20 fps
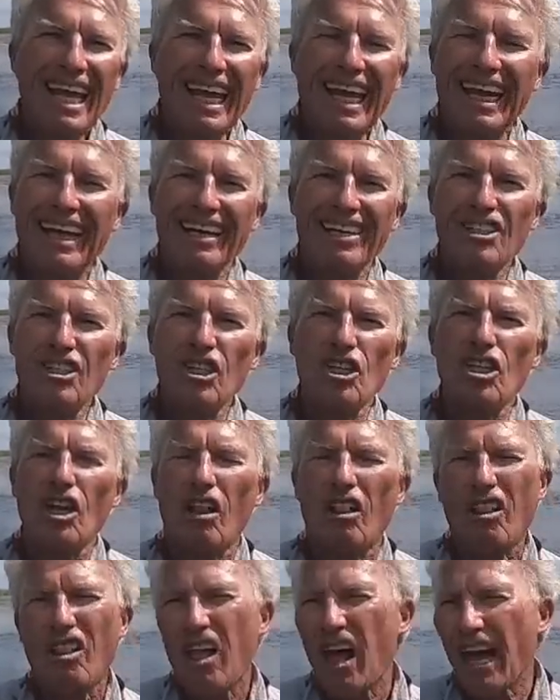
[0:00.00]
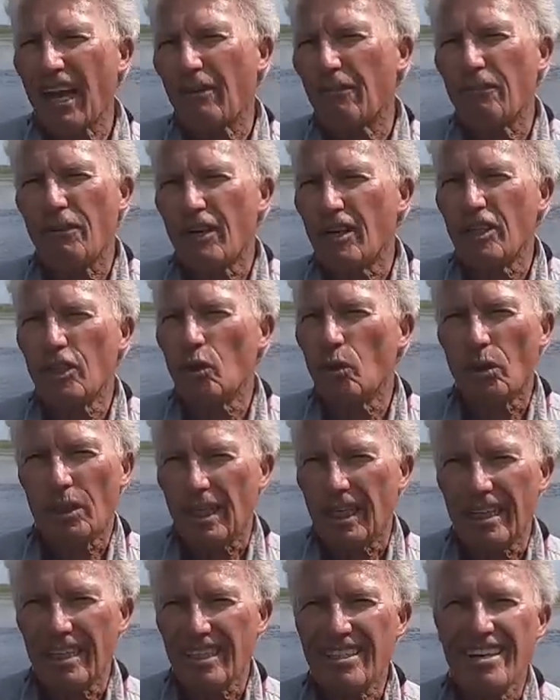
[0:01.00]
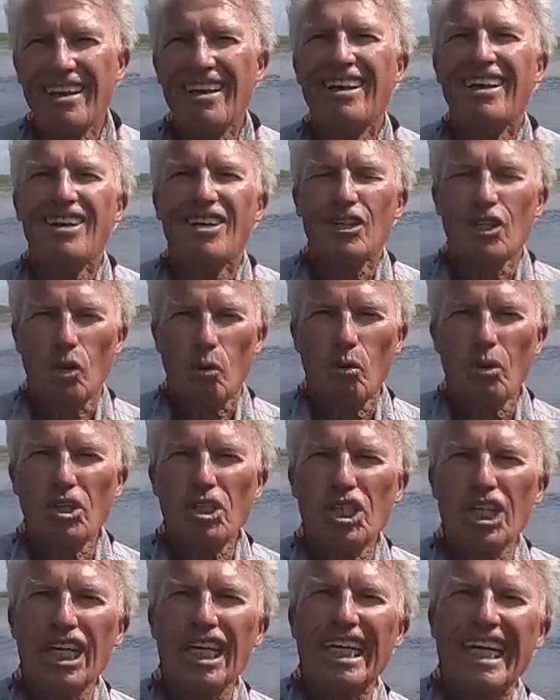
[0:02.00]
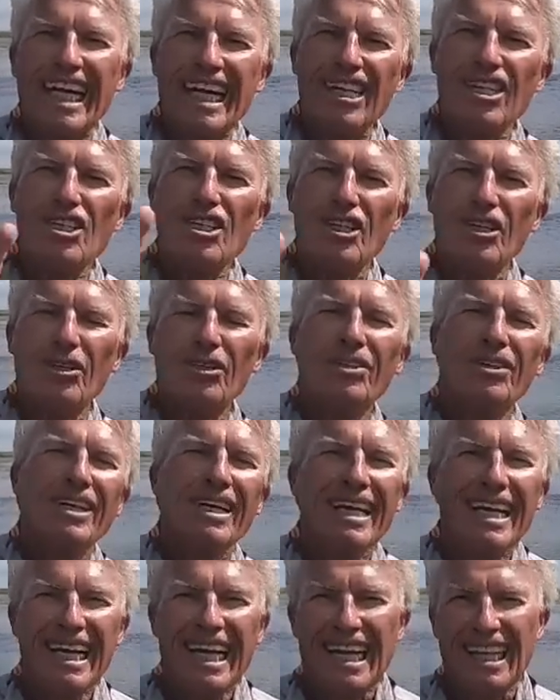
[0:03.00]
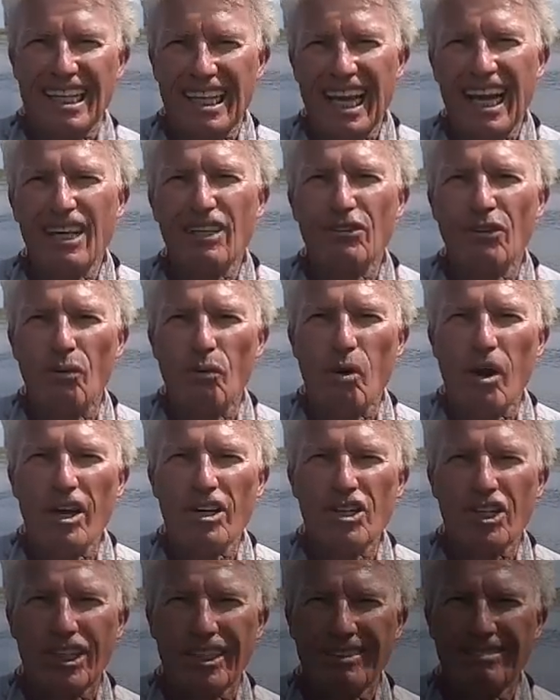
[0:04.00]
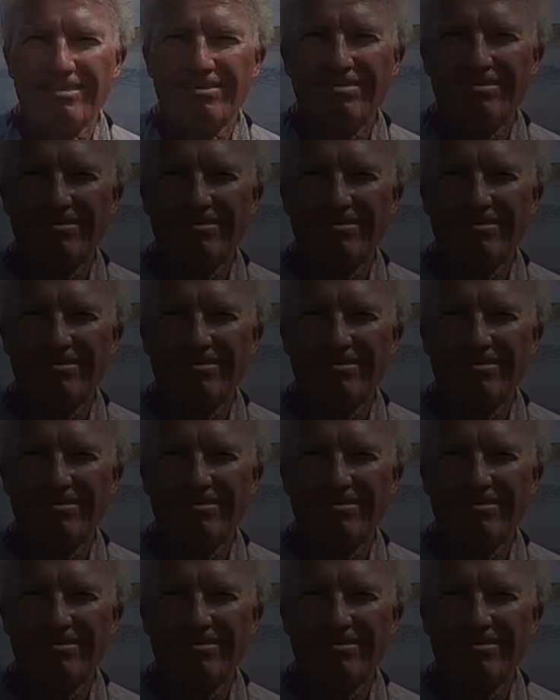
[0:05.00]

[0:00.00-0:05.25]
And it's just a lot of fun doing this. So we'll see you again soon, and thanks for watching.